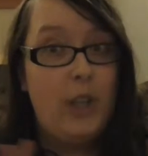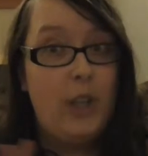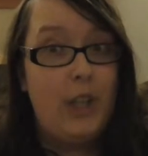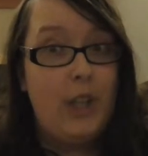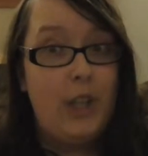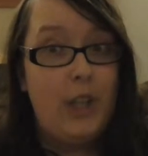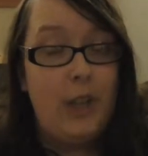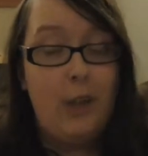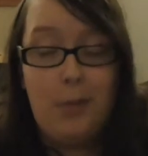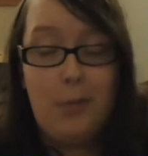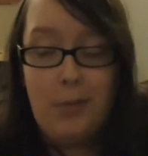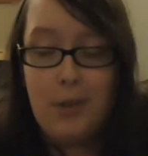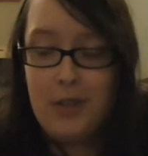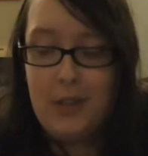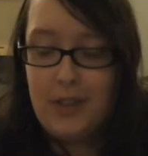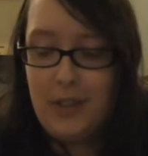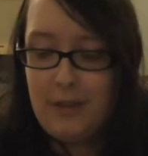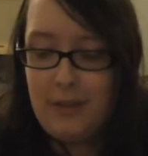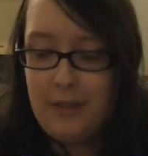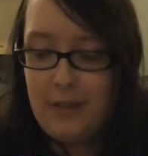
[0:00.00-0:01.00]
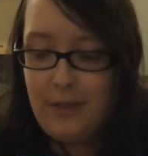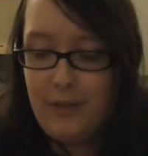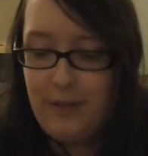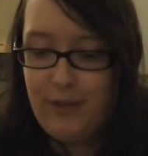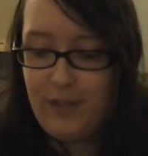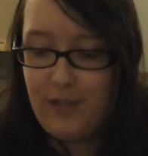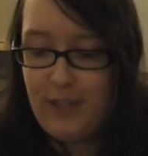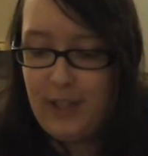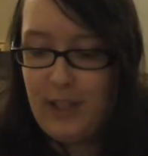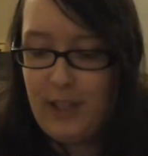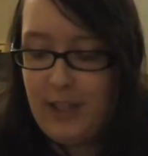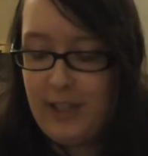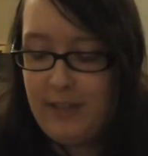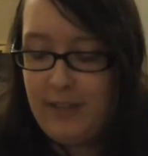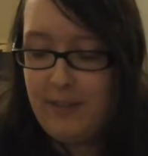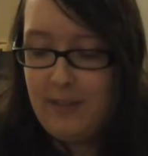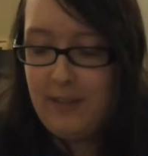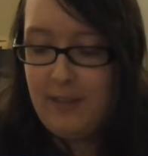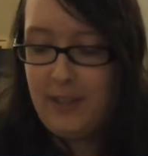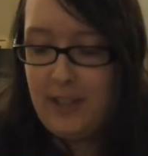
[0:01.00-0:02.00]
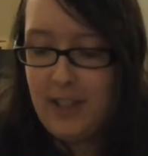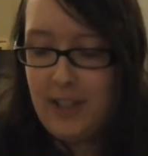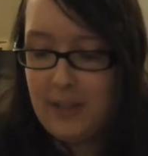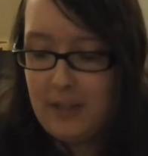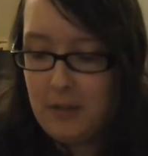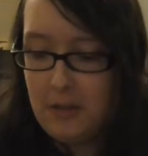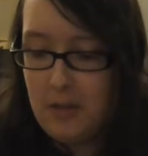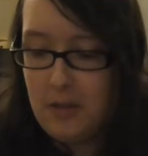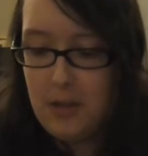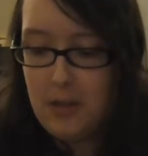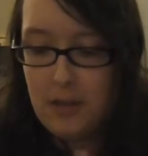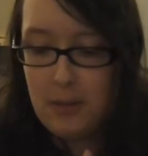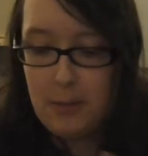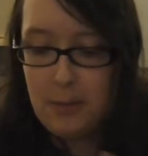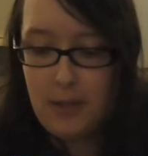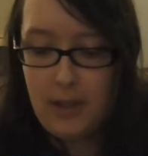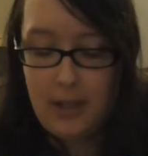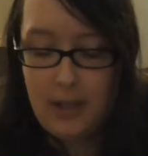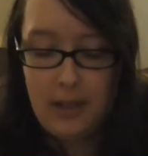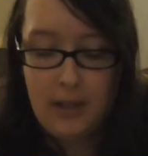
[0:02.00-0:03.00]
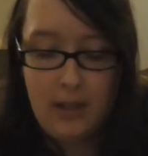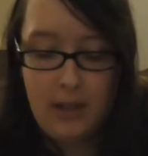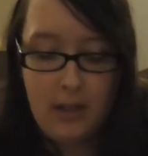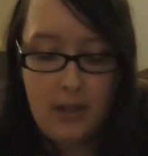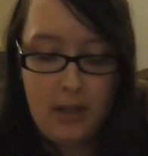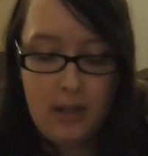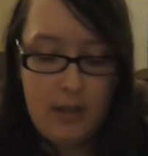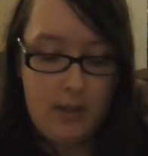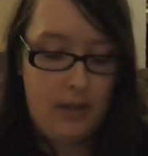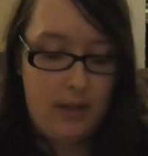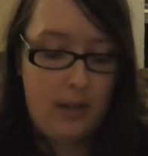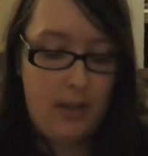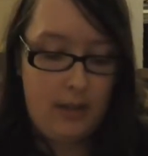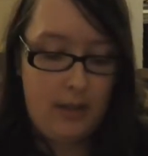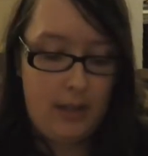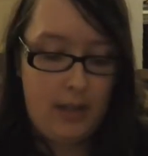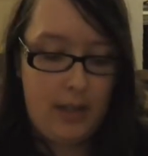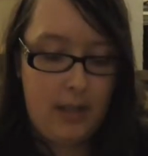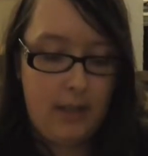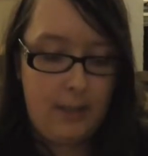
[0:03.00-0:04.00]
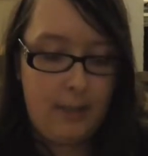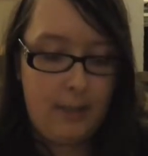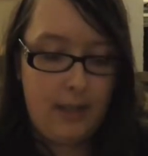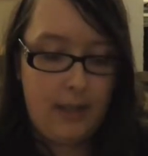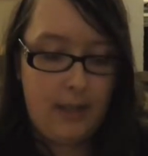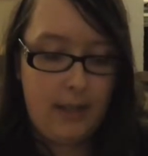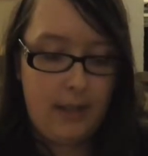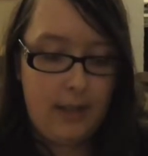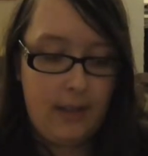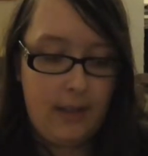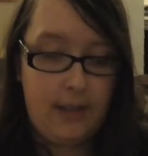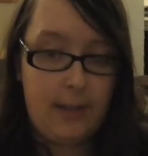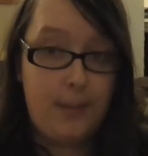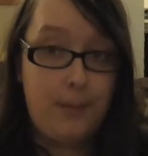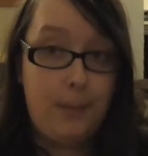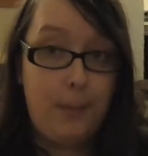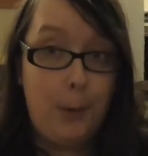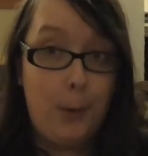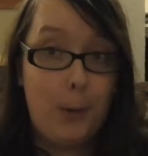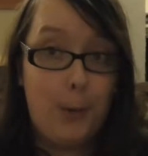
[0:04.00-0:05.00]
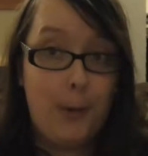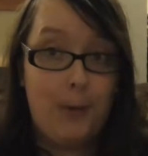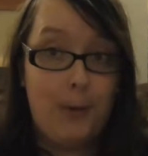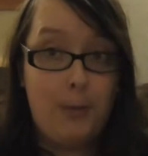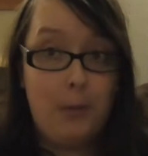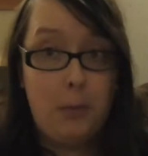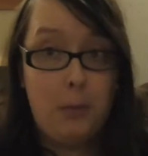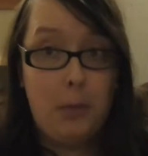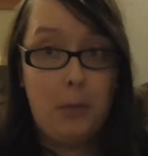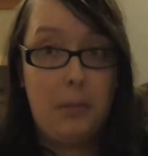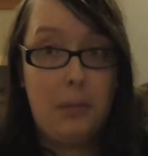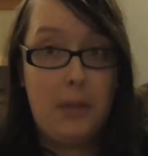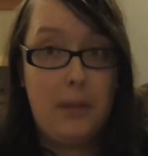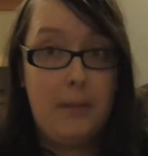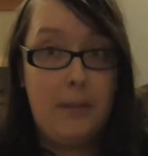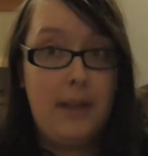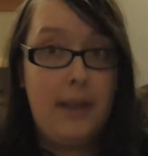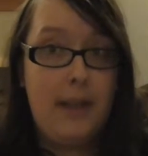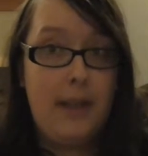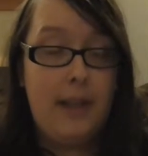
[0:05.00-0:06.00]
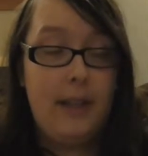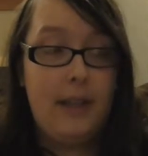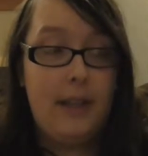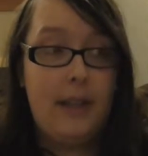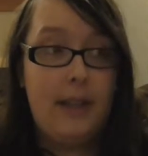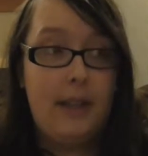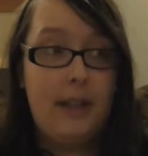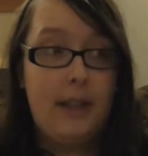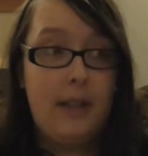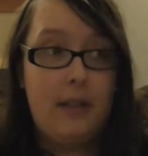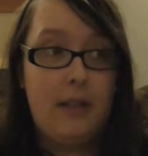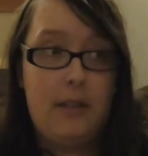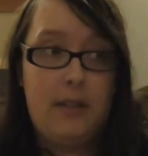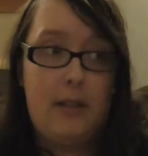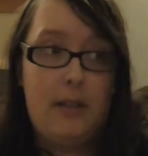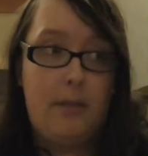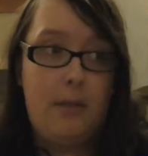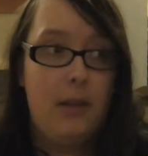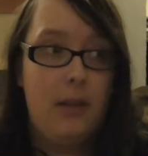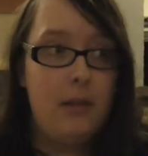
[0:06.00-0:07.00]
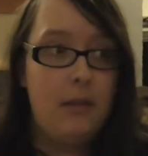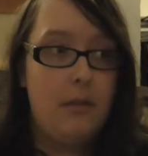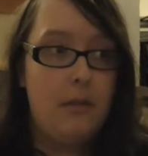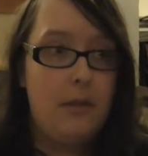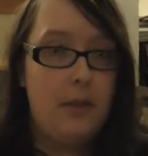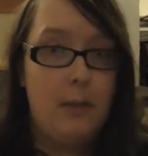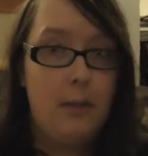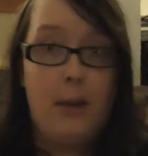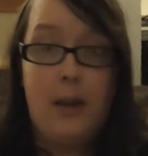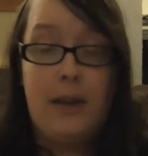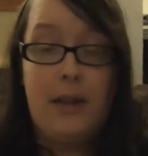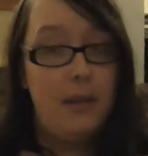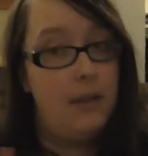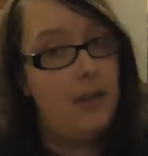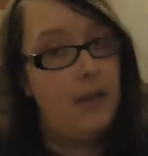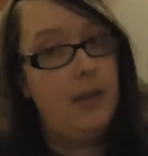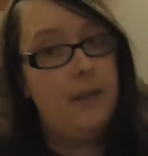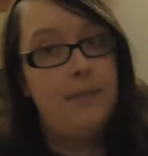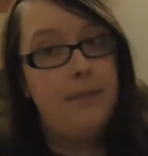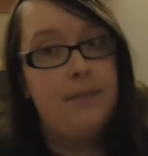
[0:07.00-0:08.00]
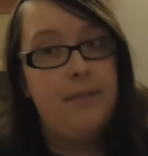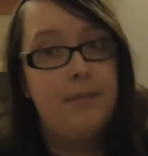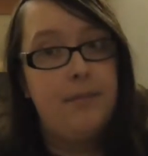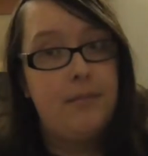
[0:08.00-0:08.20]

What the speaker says: it helped us, that was really, really awesome. And no doubtably, at some point, we'll probably may get in contact back with him, I don't know.